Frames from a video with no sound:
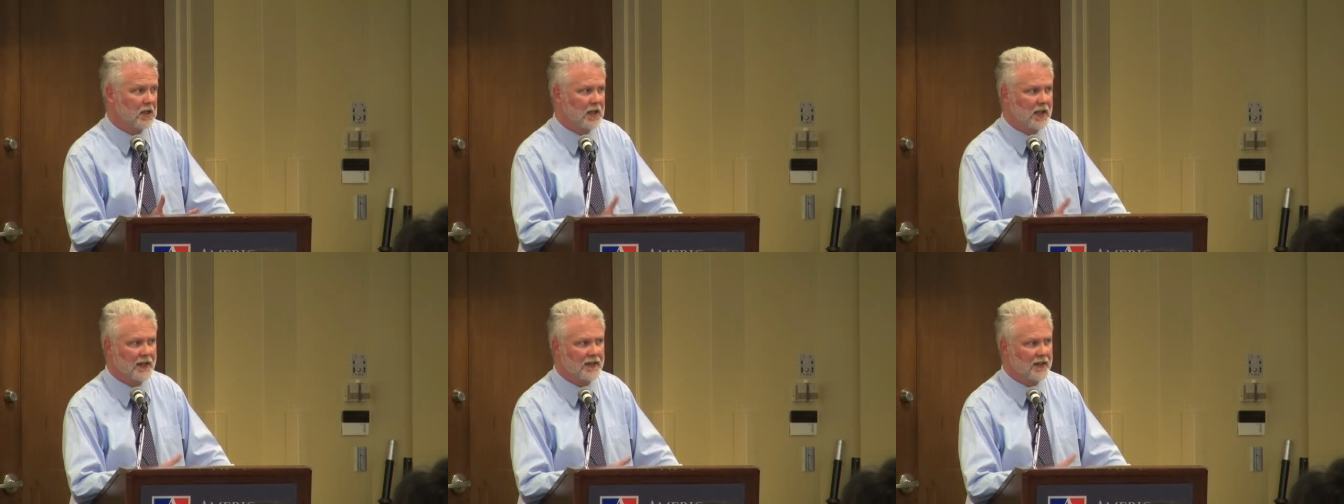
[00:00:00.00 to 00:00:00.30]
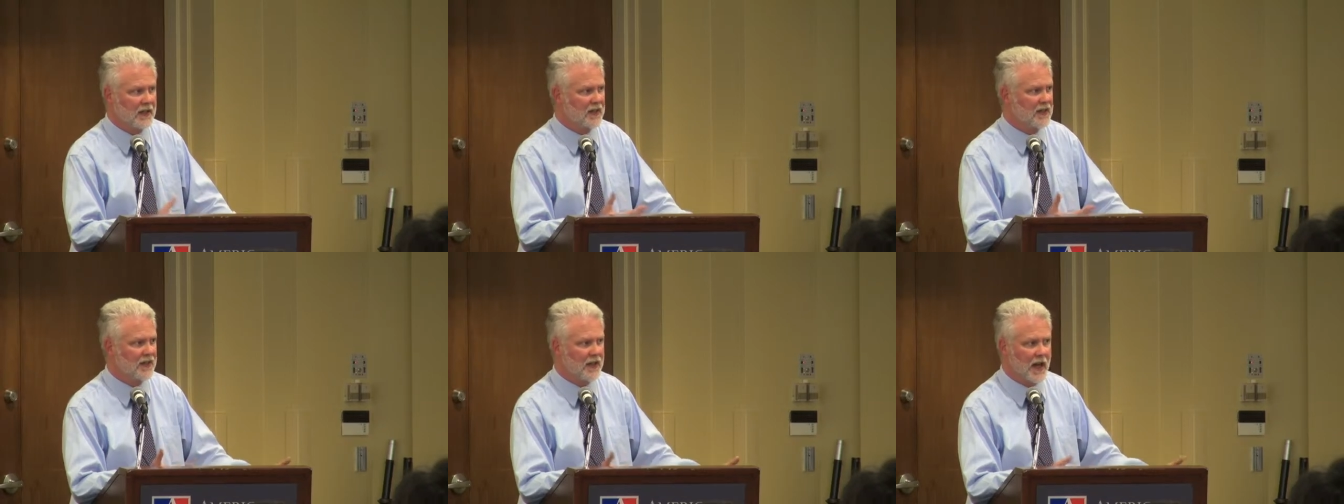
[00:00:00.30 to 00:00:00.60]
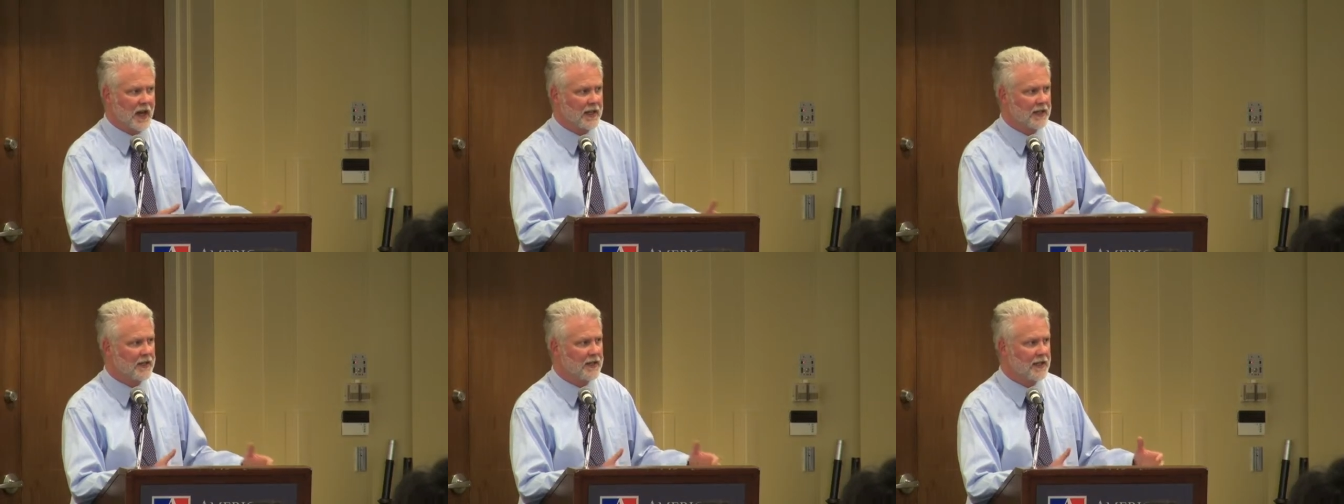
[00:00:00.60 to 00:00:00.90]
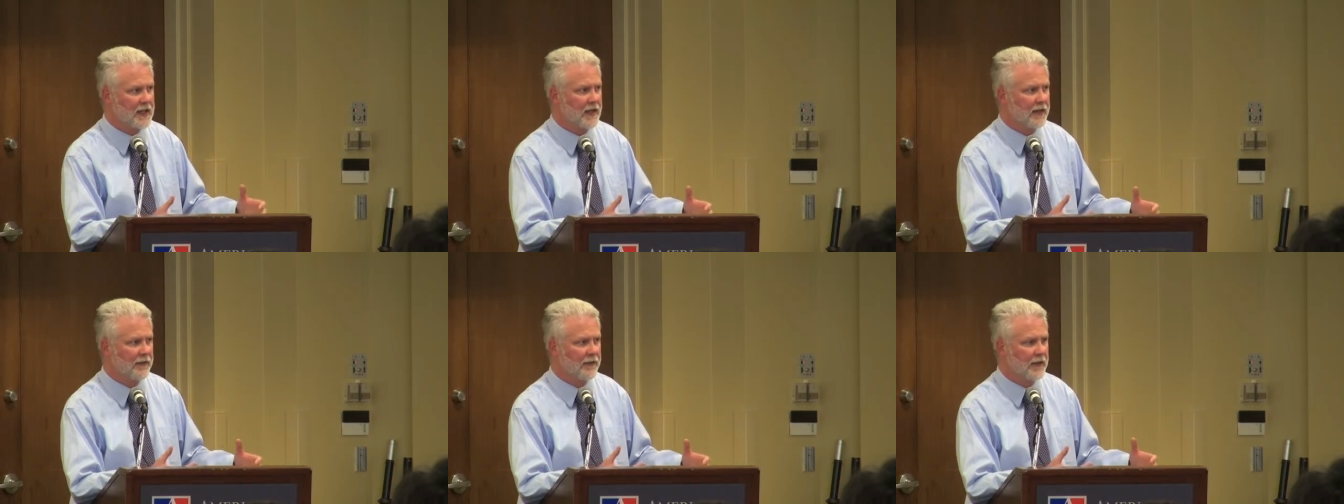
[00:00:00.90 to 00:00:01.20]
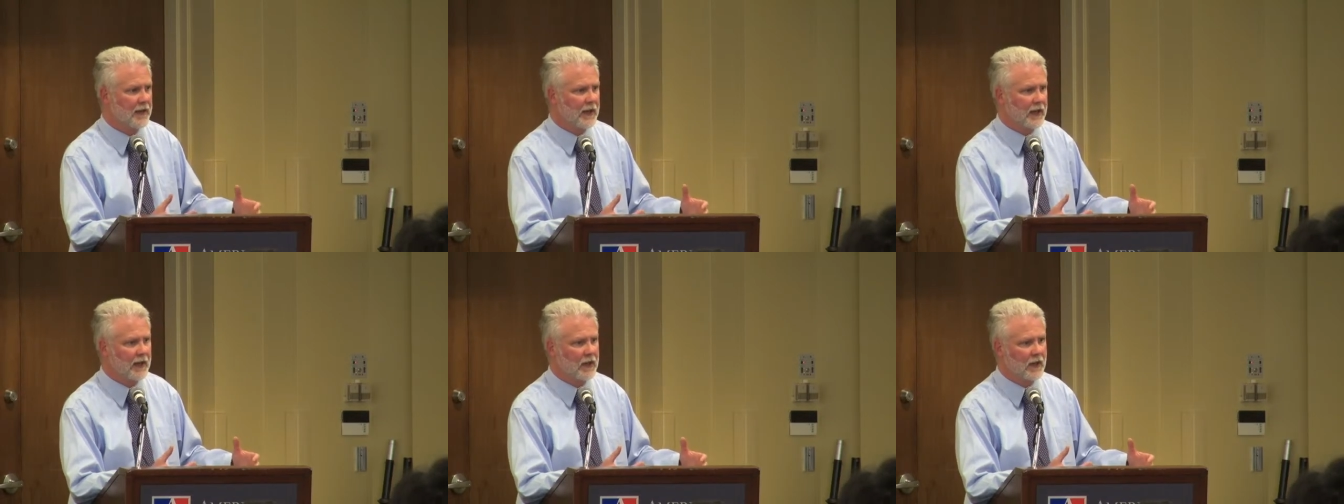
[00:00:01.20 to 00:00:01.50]
It's a
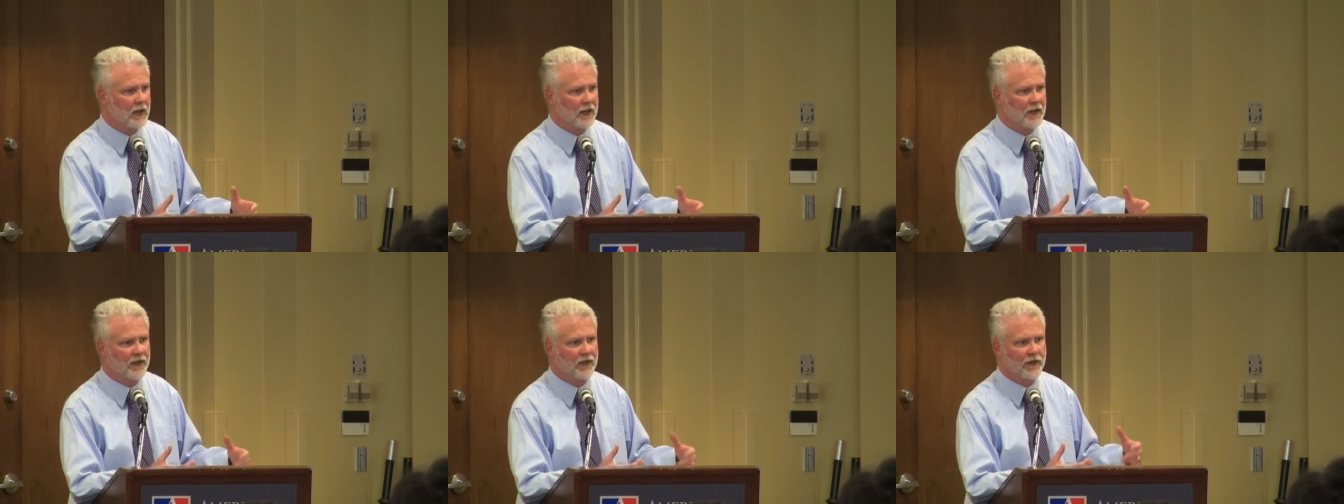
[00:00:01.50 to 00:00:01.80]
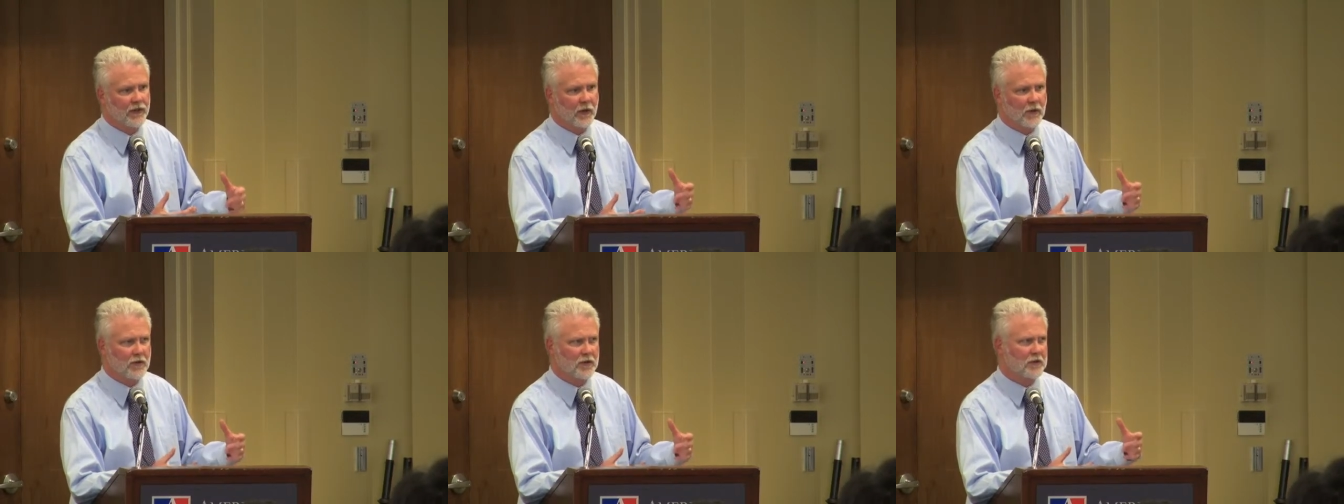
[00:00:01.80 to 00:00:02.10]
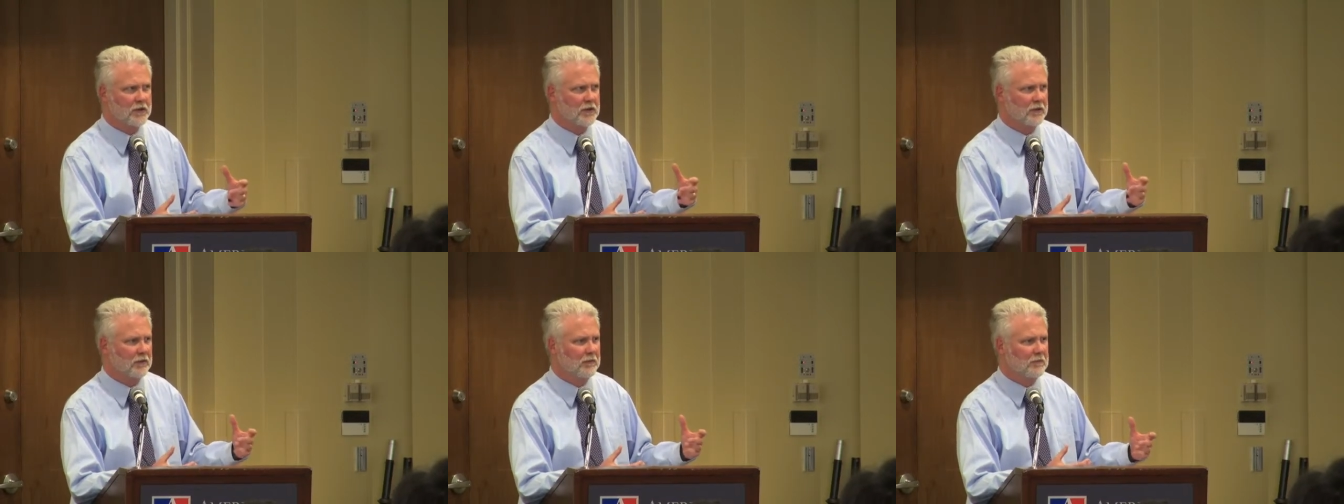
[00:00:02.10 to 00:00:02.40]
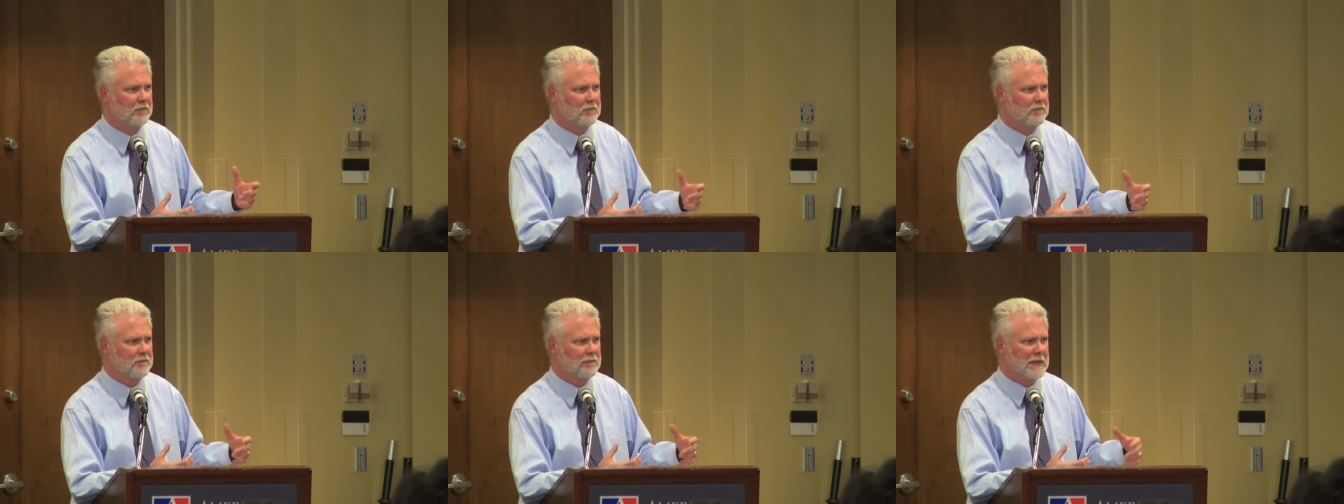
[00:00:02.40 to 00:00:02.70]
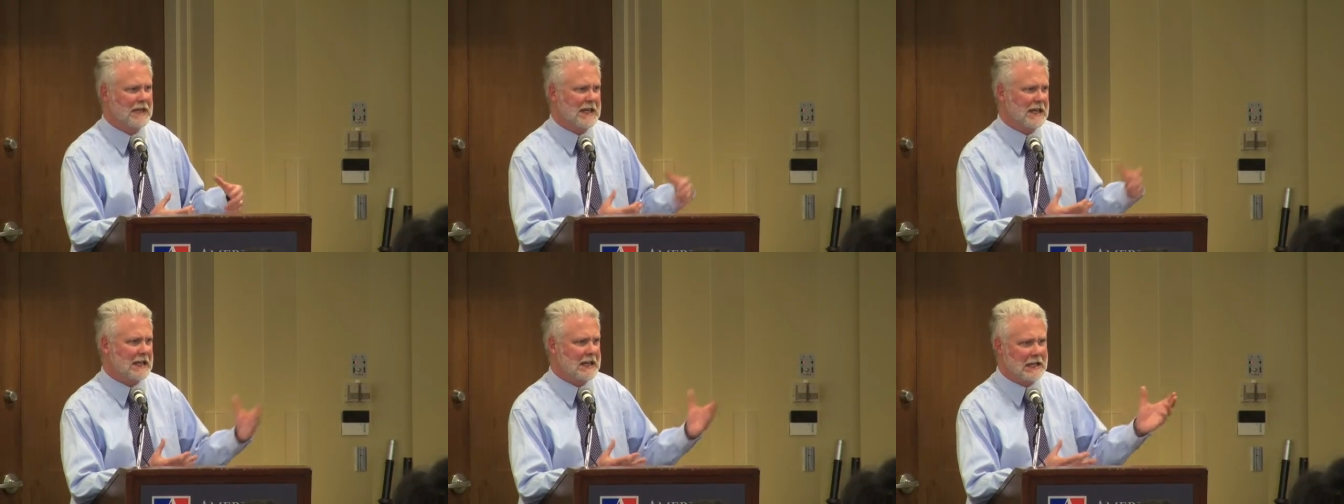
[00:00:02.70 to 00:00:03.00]
scientific uh, social
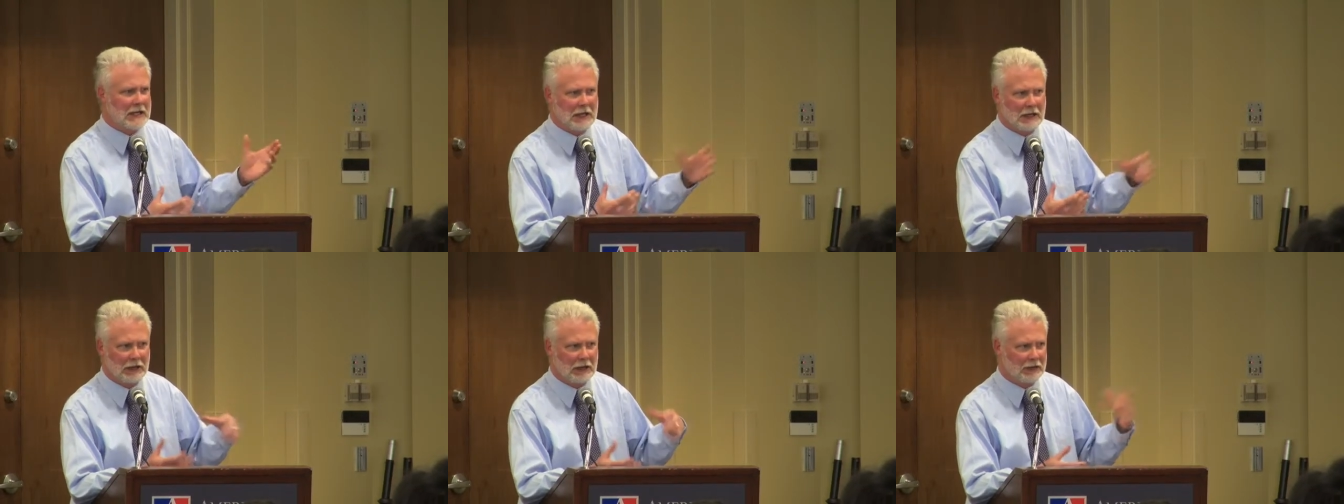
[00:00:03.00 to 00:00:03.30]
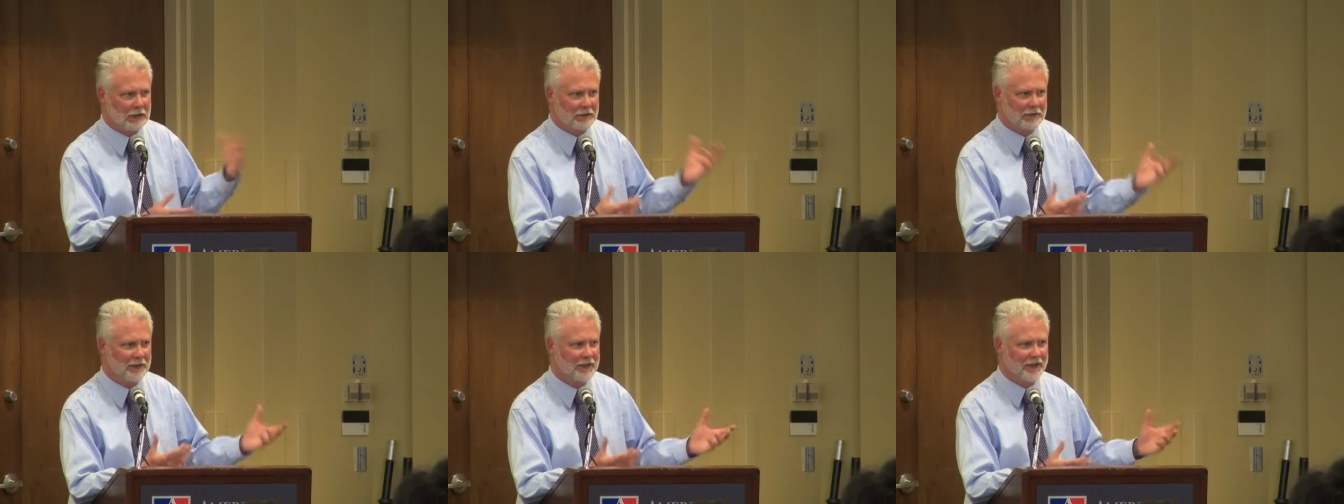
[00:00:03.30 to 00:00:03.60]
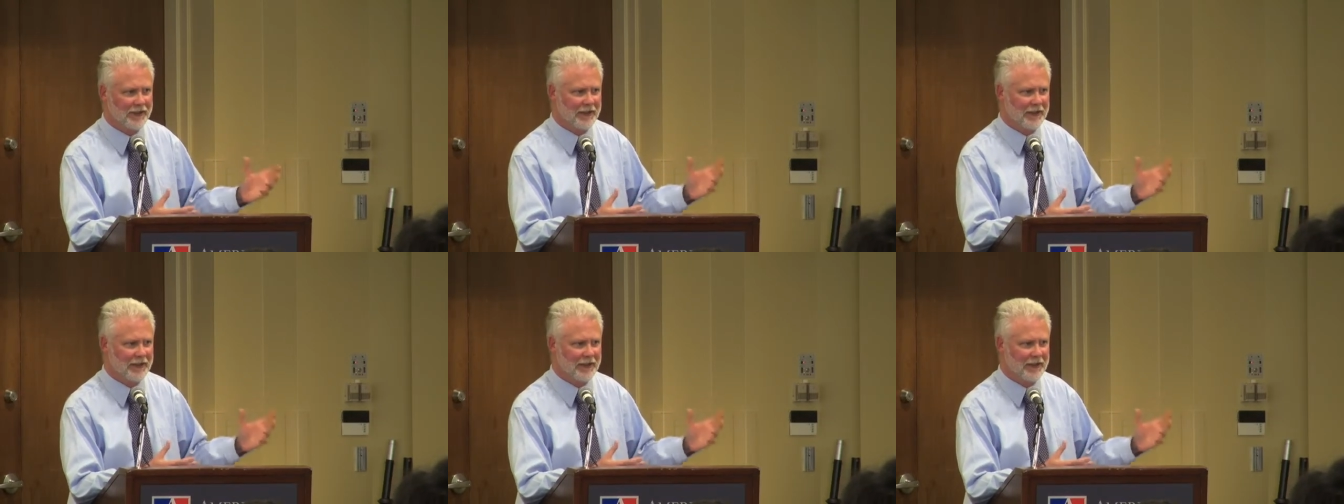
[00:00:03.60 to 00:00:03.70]
media